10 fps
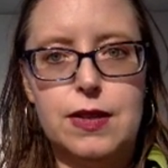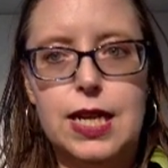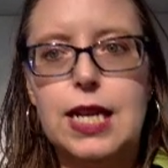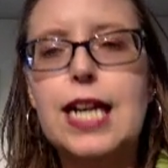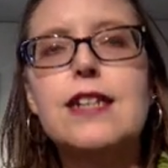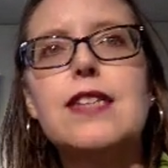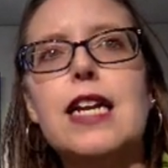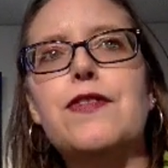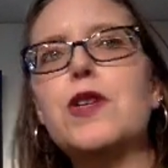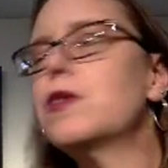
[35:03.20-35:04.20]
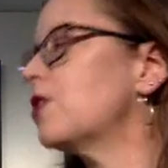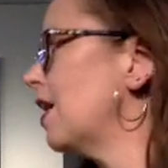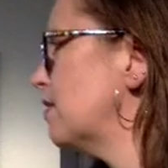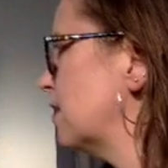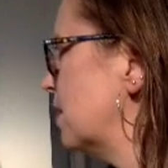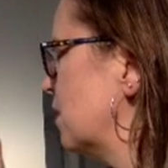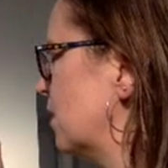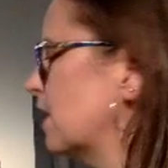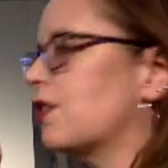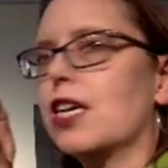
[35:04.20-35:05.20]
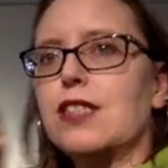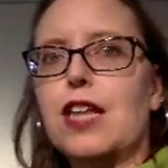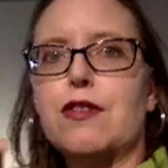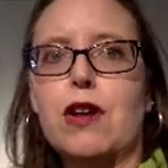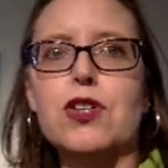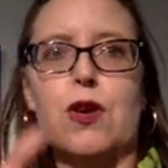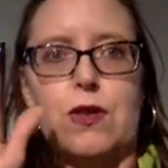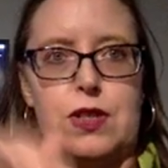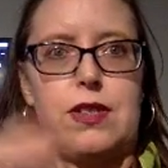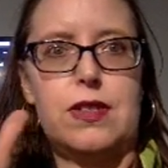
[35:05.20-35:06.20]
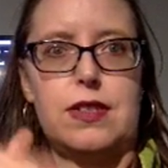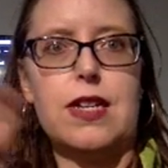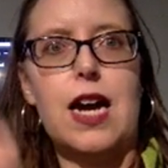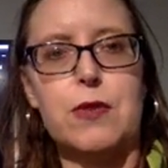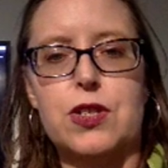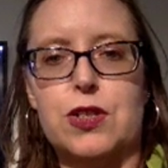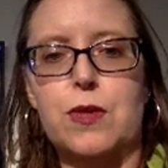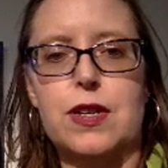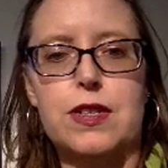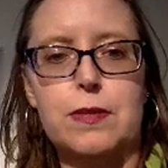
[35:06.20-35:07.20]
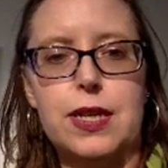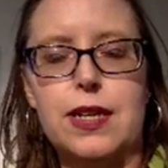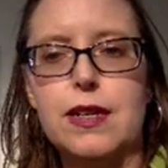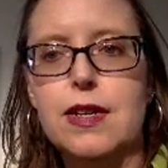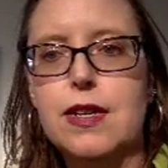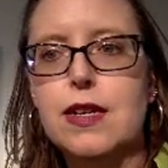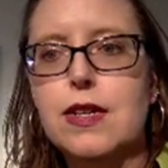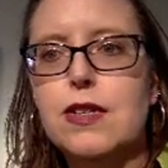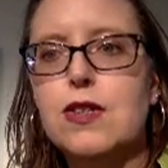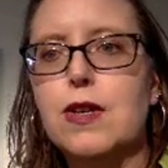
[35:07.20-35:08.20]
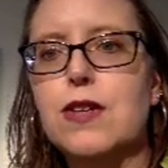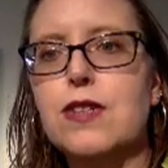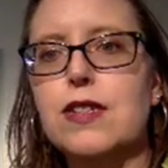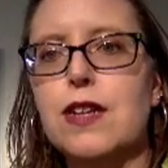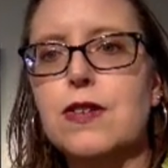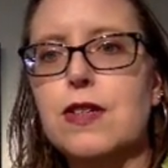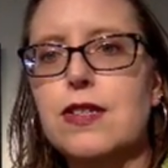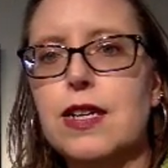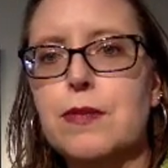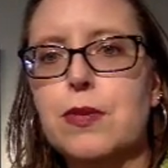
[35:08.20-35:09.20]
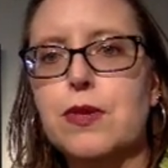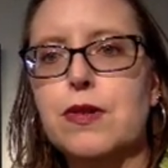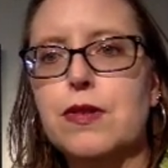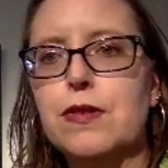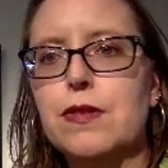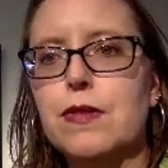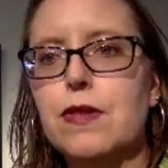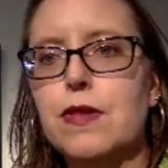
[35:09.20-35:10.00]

and like I said, if you adjust it, you can adjust that threshold to decide what you want it to be. So here's another example.